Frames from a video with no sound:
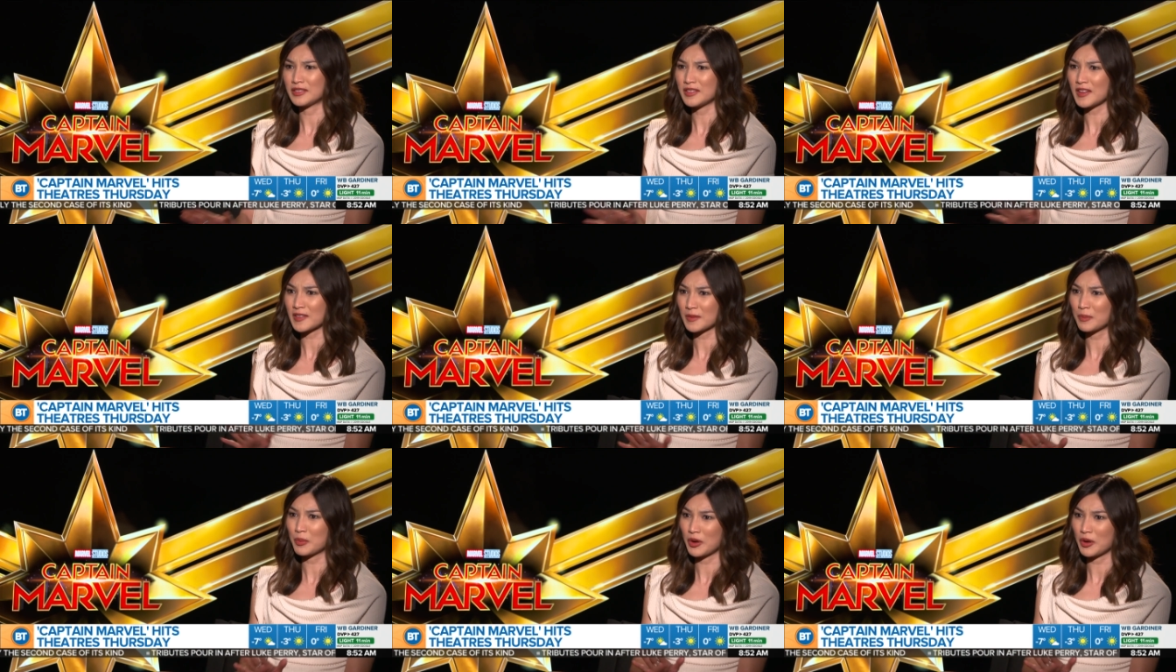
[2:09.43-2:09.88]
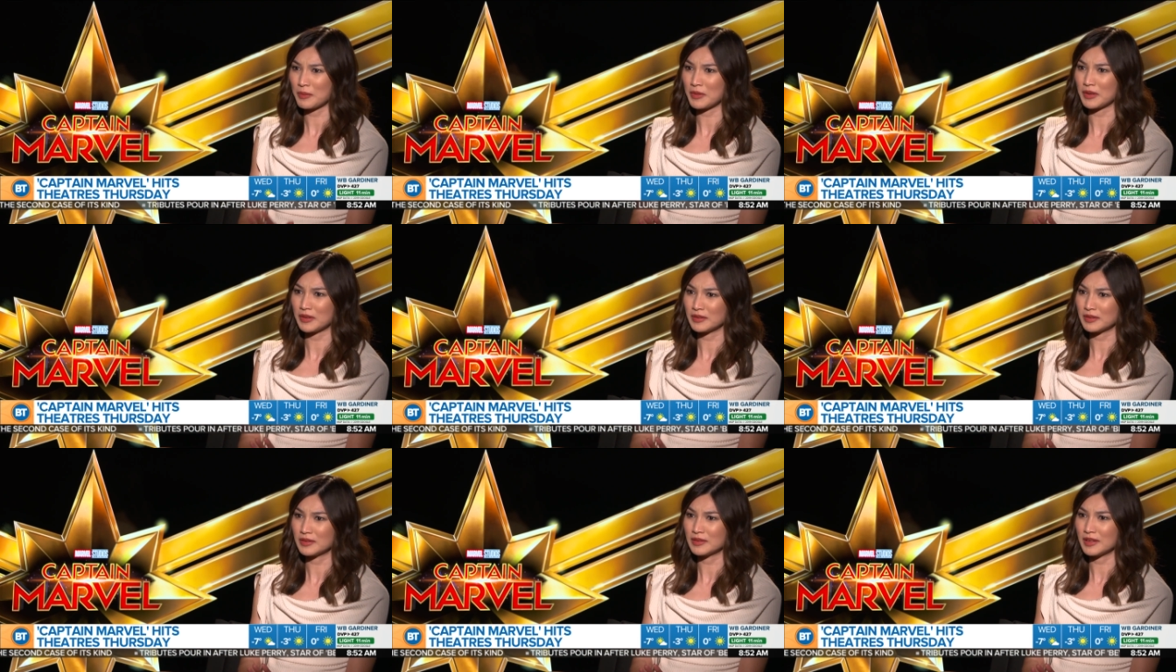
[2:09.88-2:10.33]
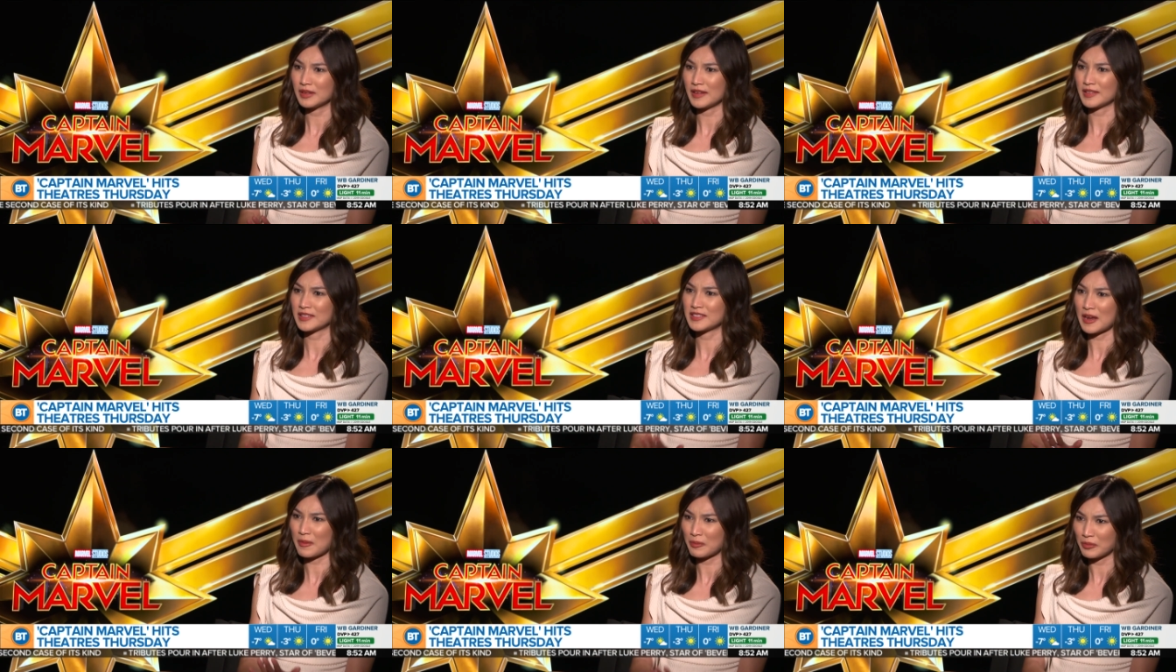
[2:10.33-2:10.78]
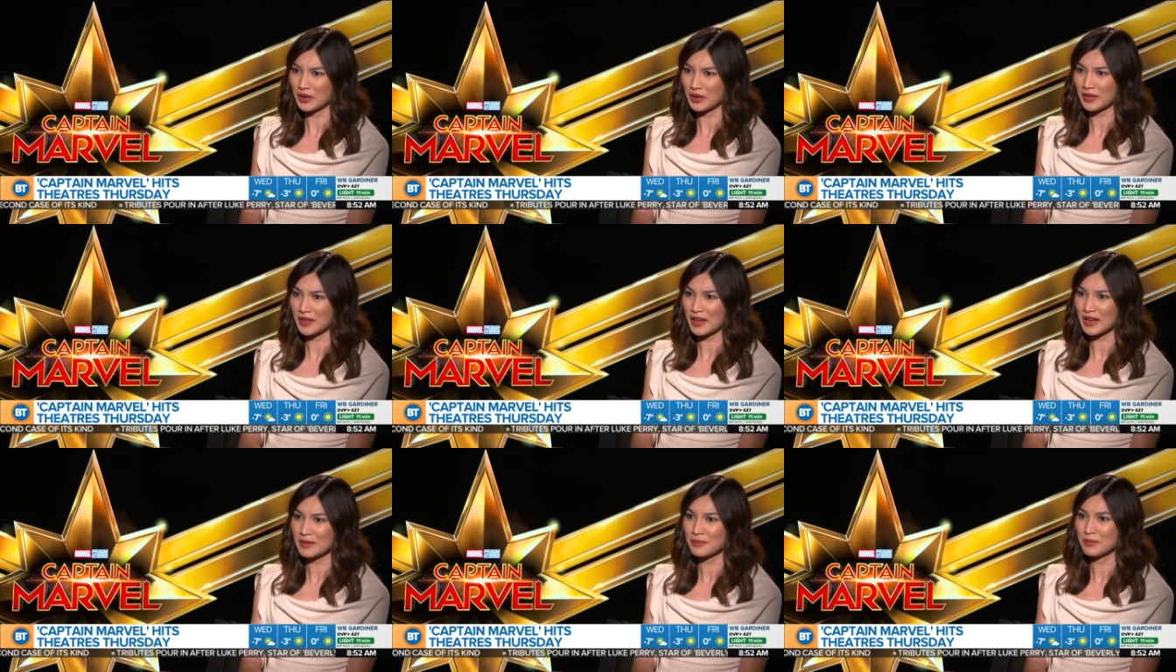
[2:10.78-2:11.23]
disappointment is a
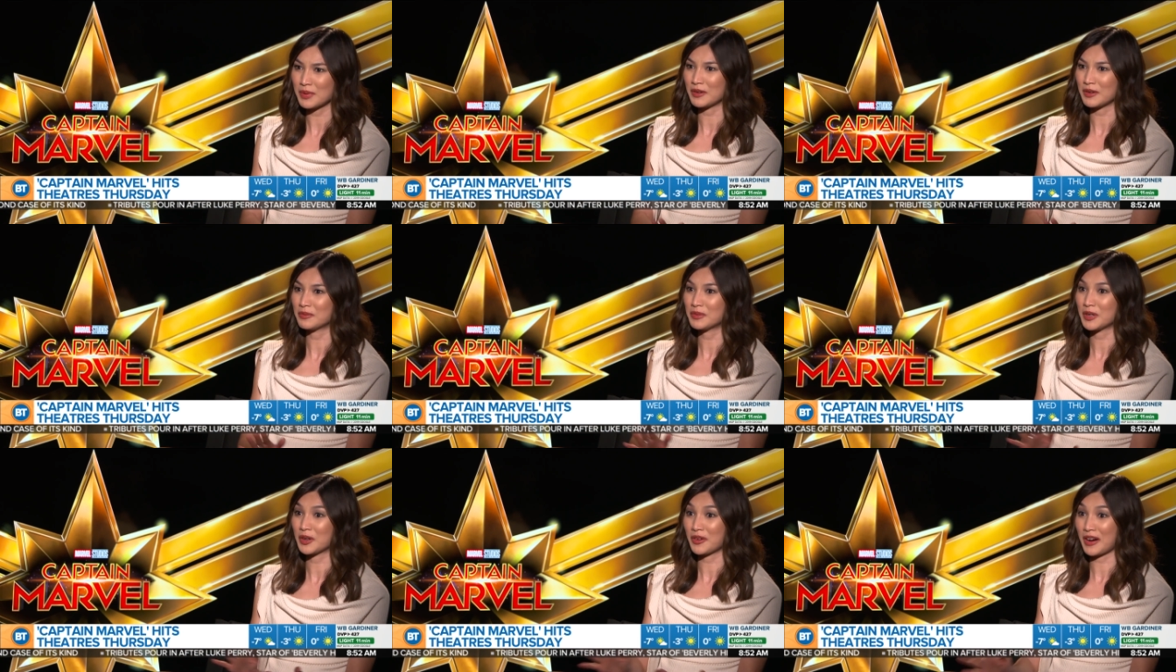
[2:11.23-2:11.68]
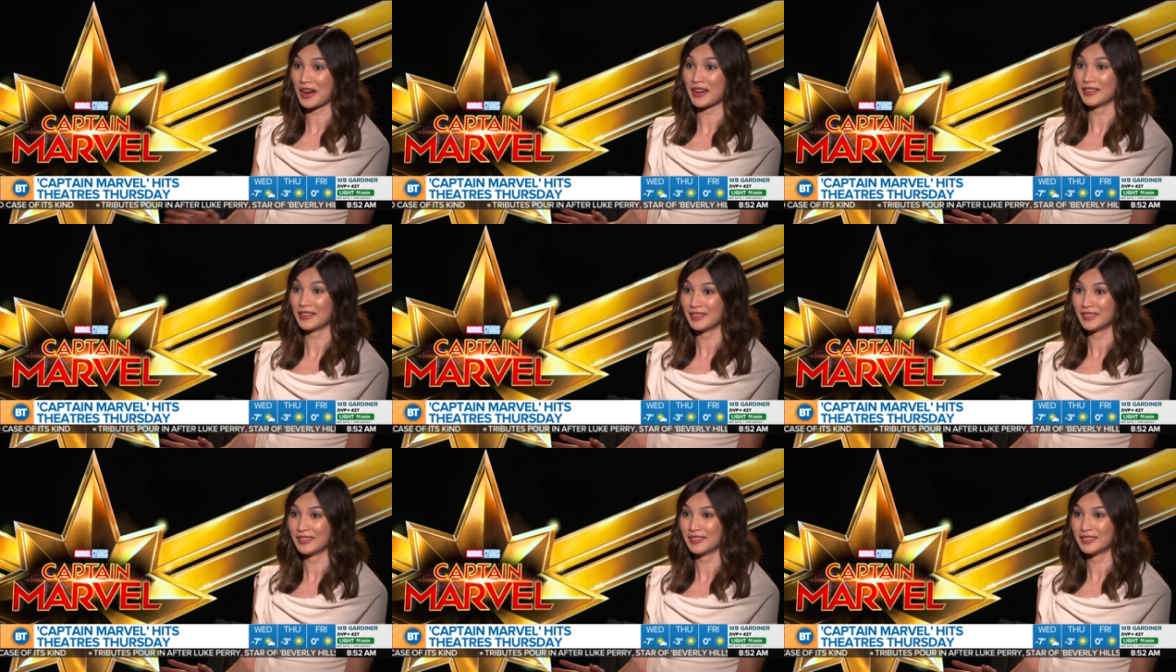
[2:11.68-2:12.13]
temporary thing, but regret